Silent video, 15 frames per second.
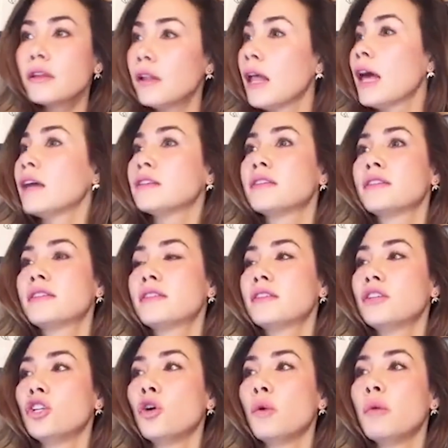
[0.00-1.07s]

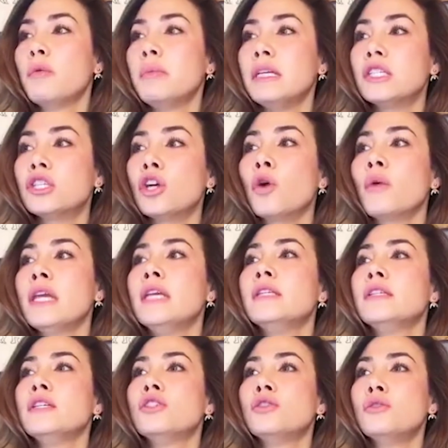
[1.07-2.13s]
nonetheless, it would be so
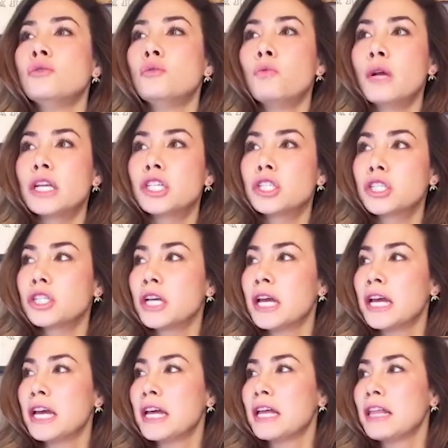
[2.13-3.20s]
easy to wish